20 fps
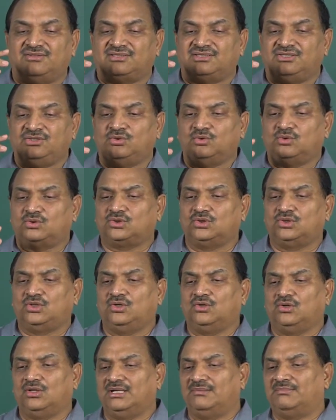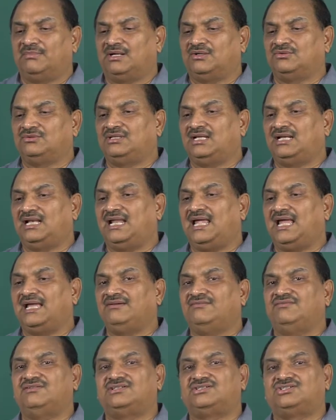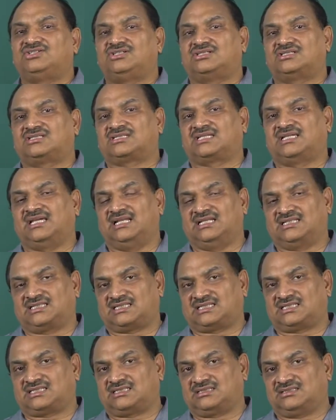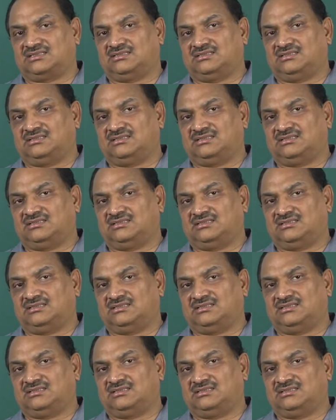you should know about the language skills,